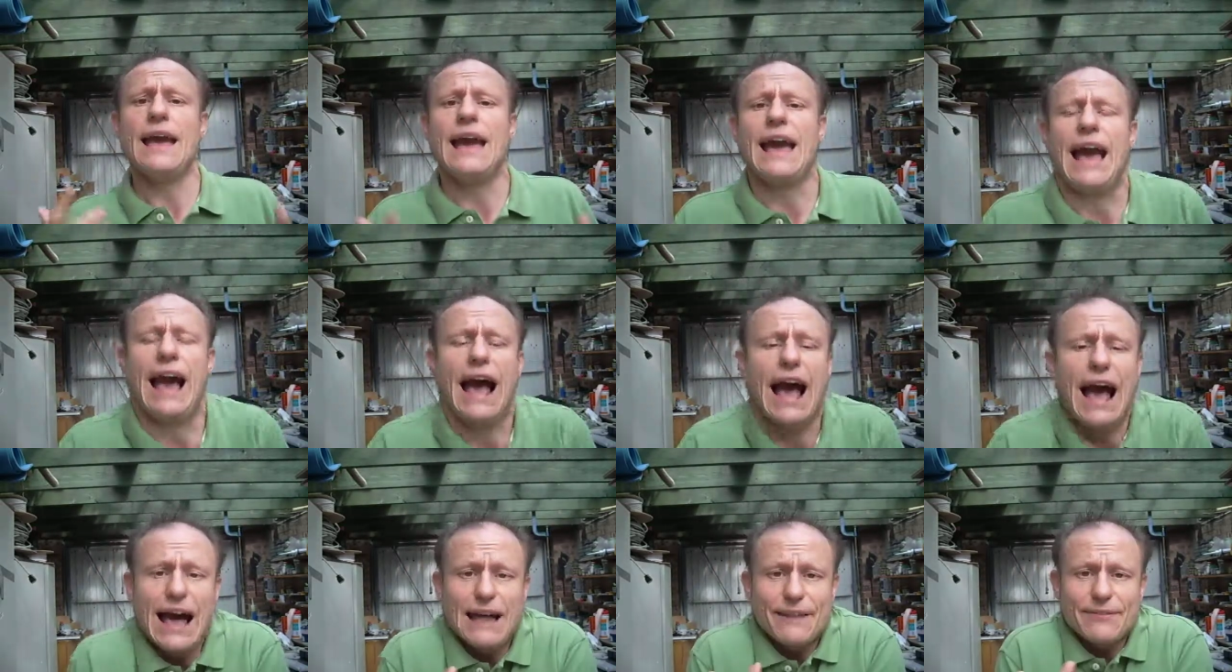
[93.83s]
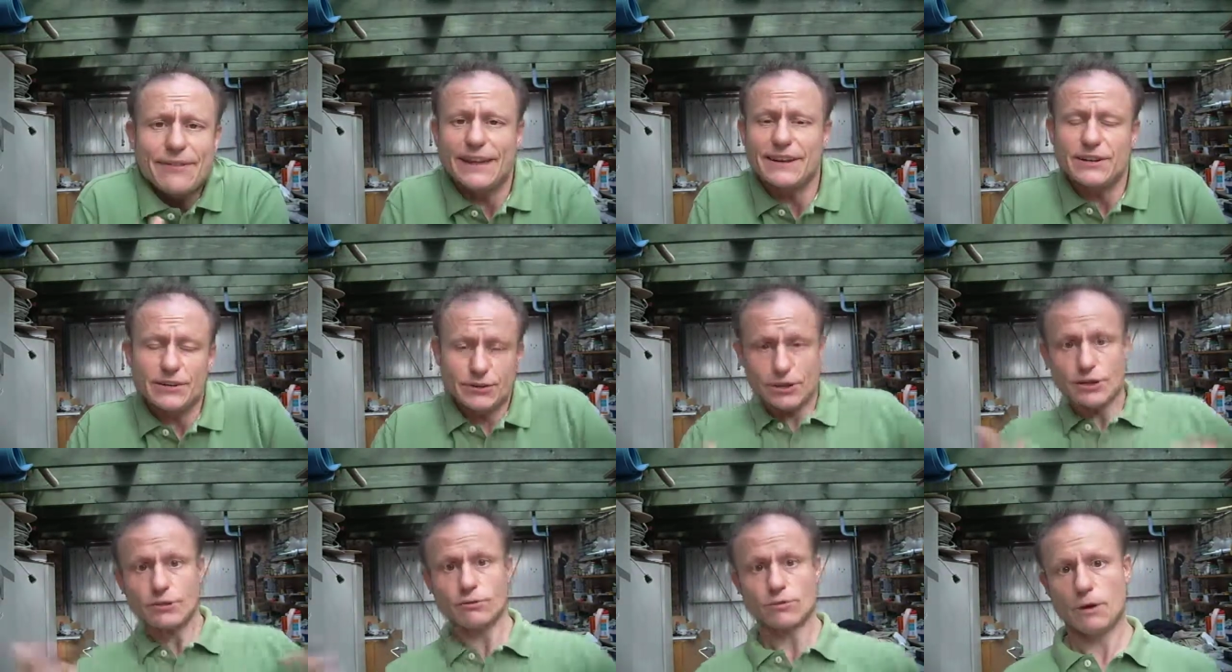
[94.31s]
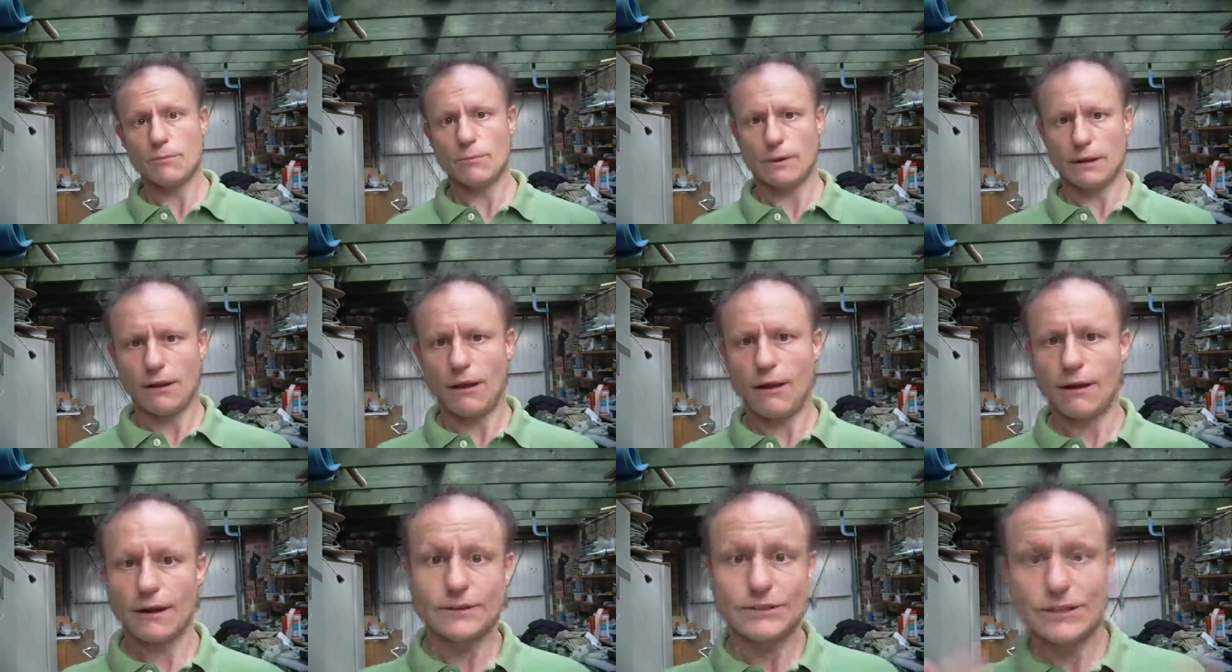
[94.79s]
And then she'll come
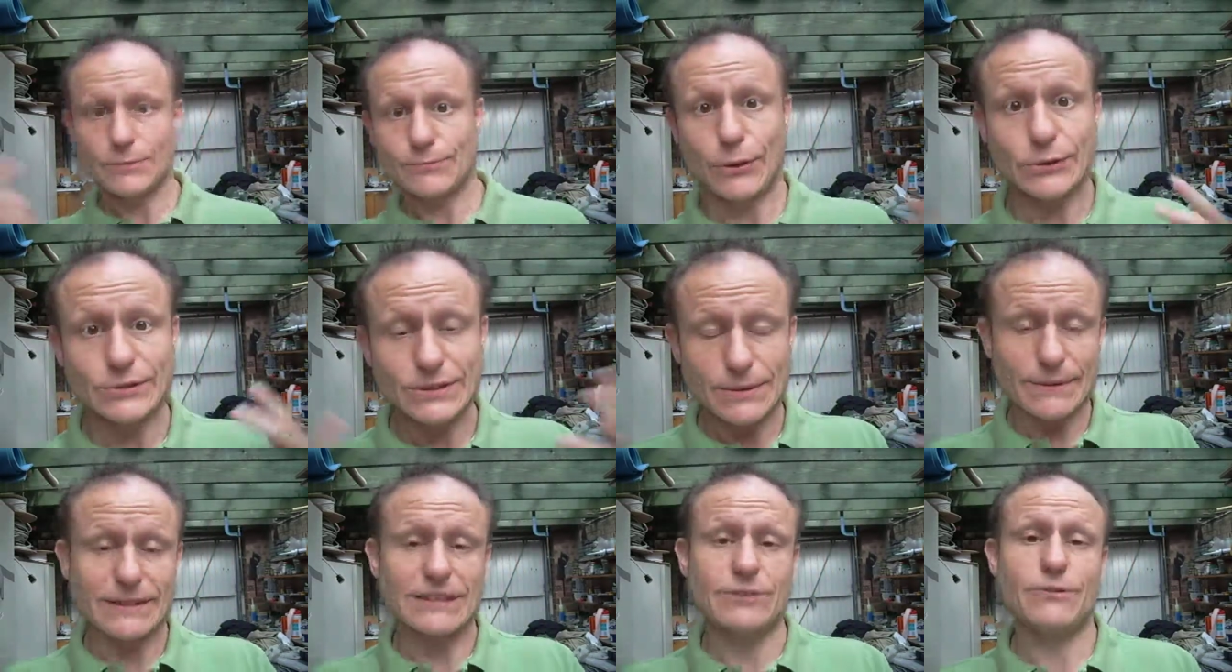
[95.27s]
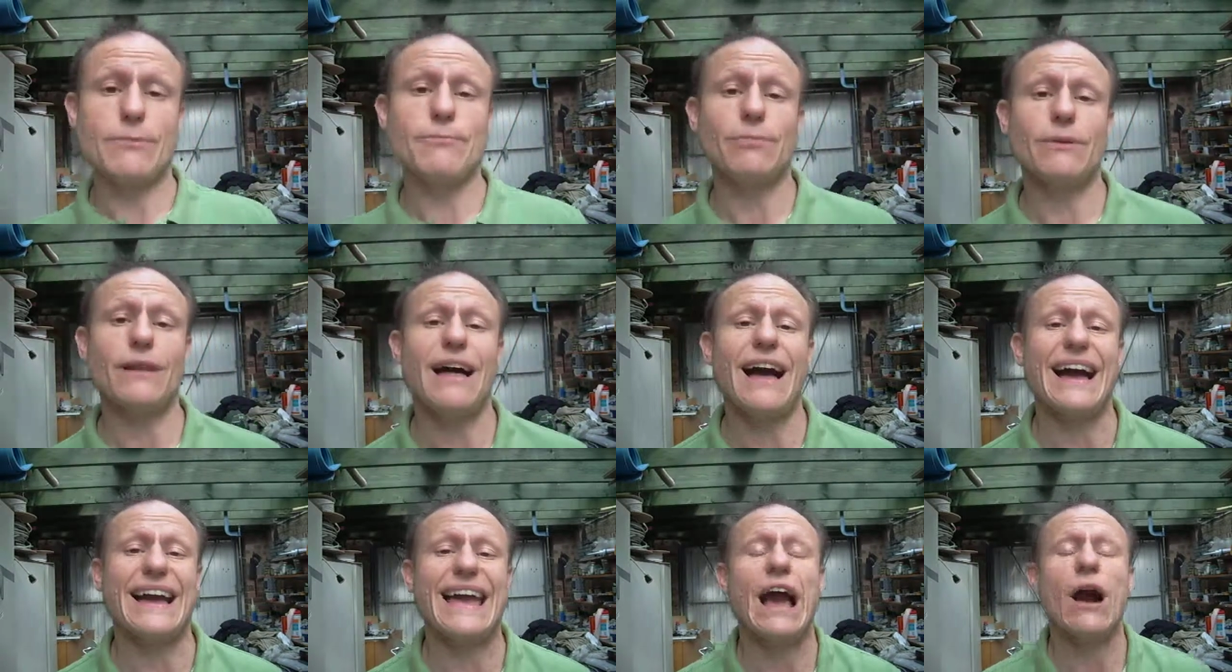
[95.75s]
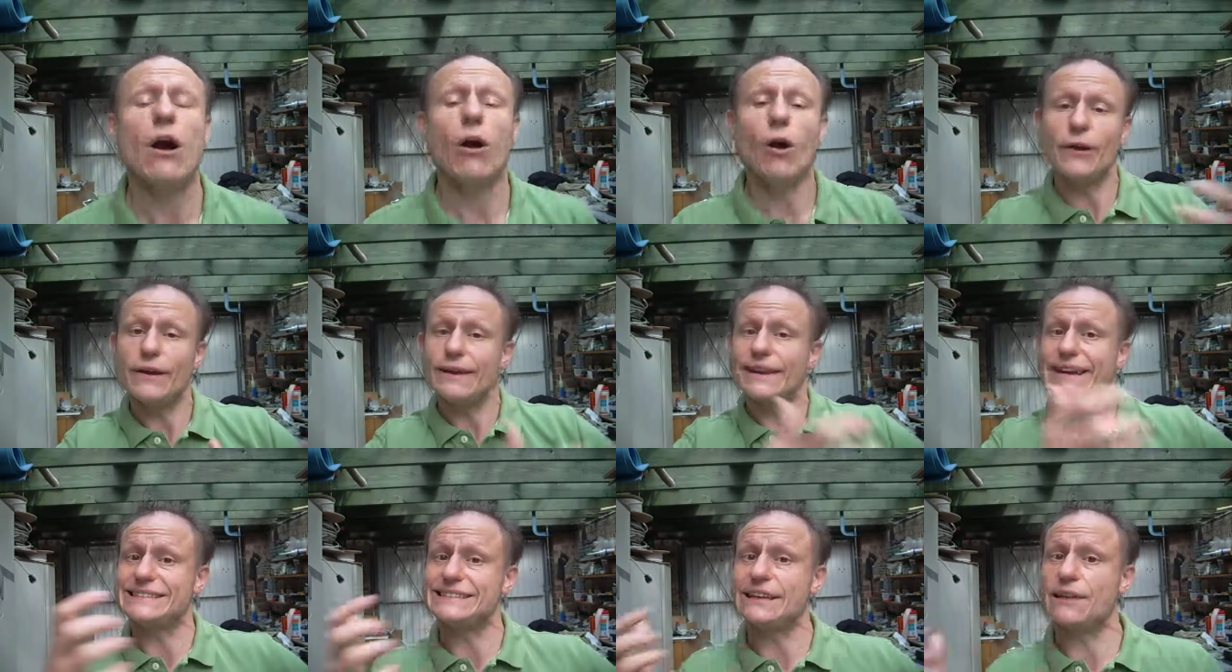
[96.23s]
along and she'll post a better reply, or you
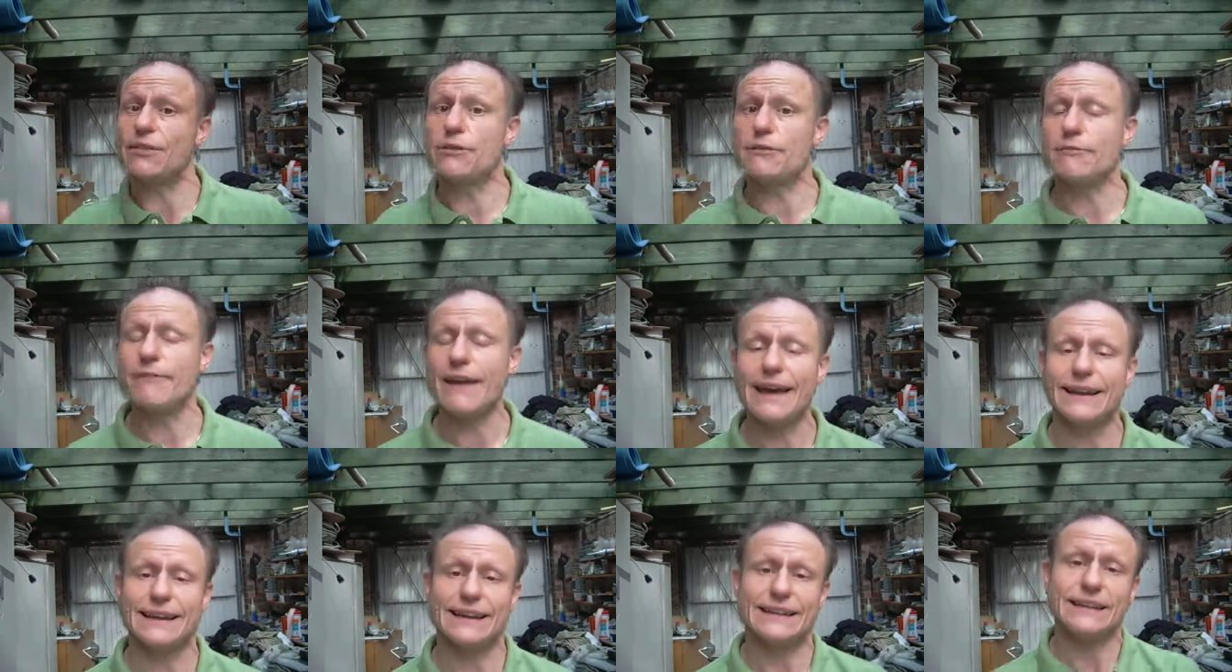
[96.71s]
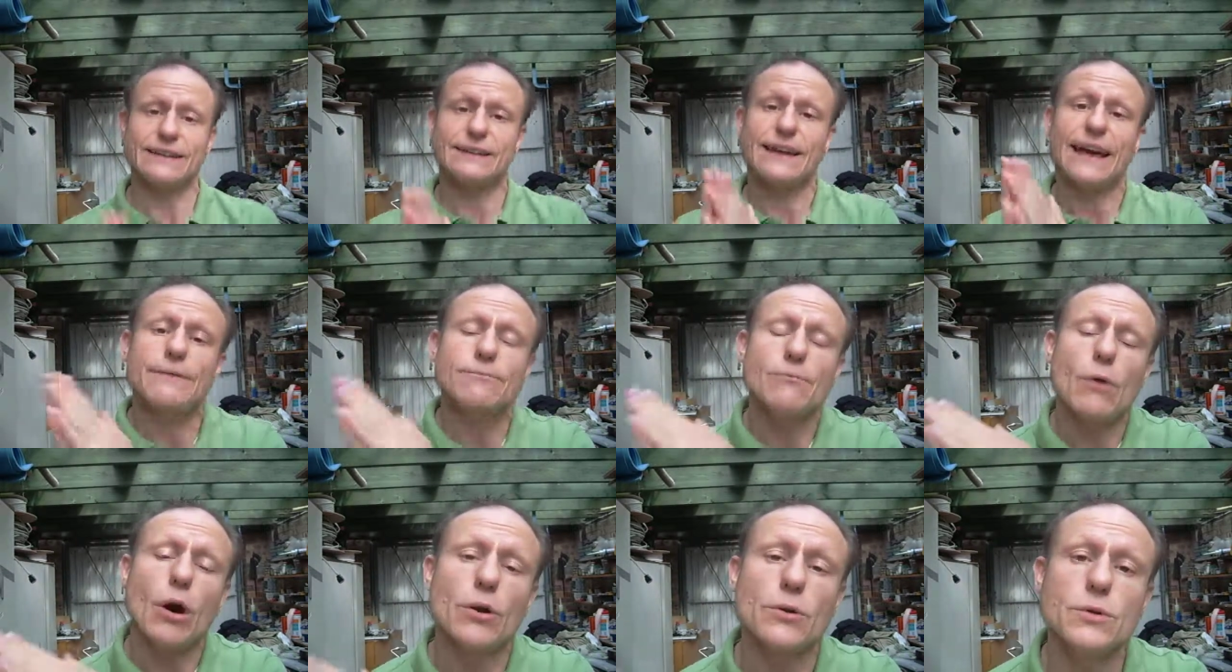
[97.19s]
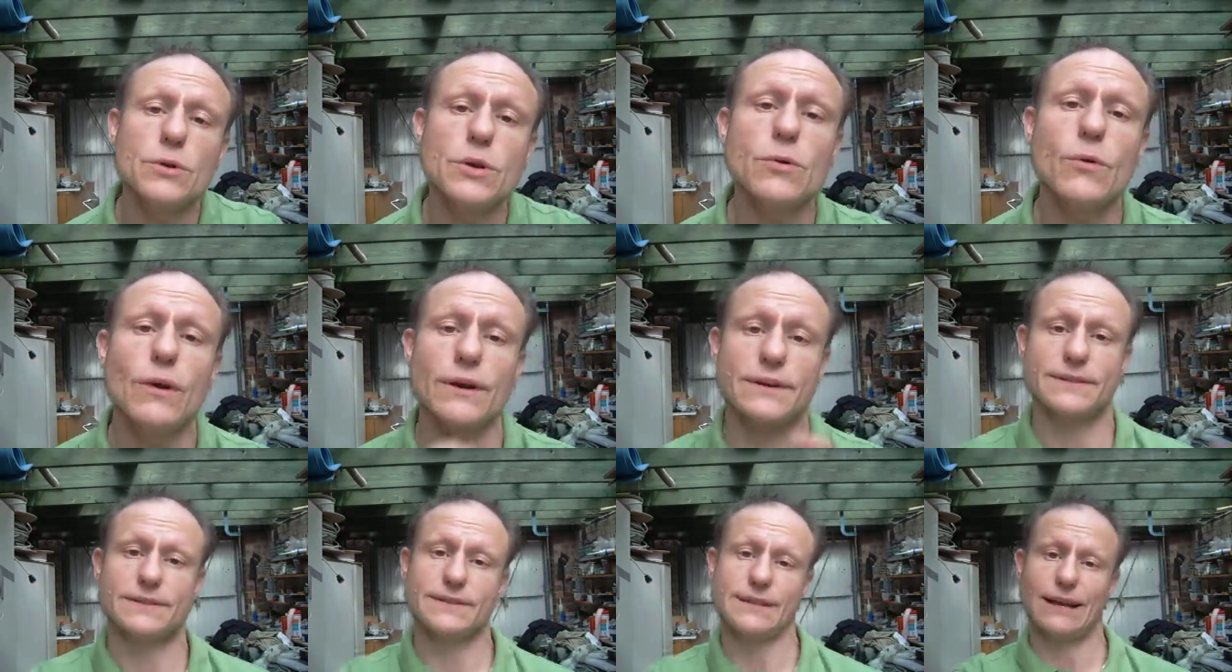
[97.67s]
get a thread and you get more
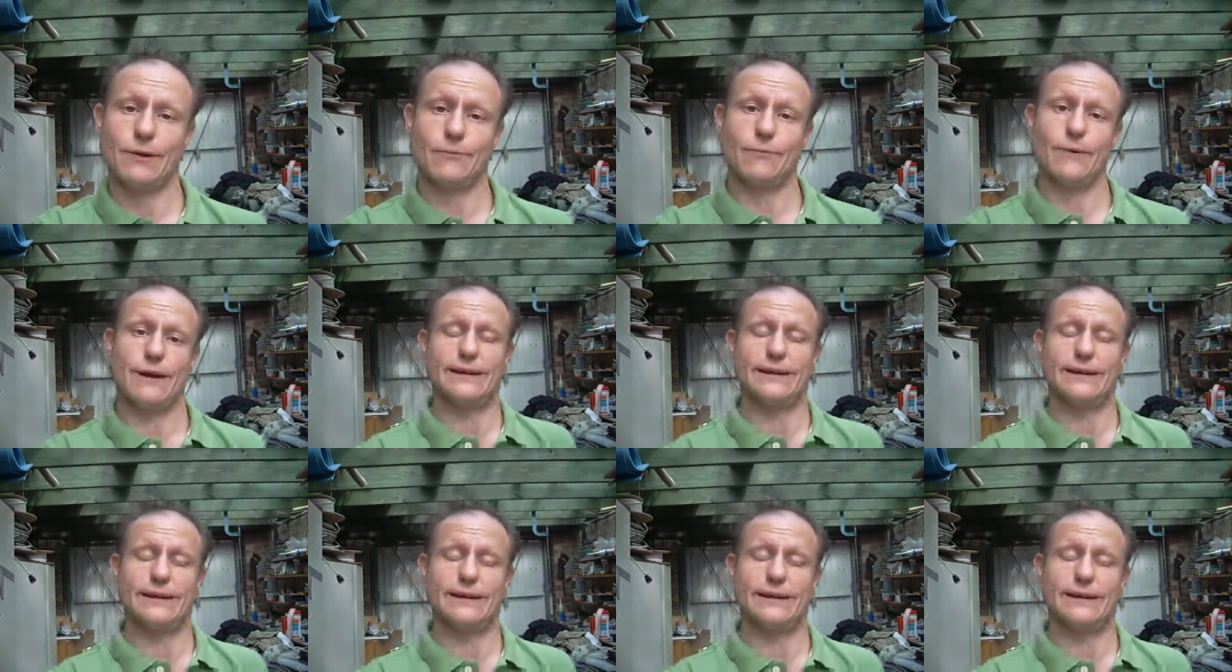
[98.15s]
nuance that way.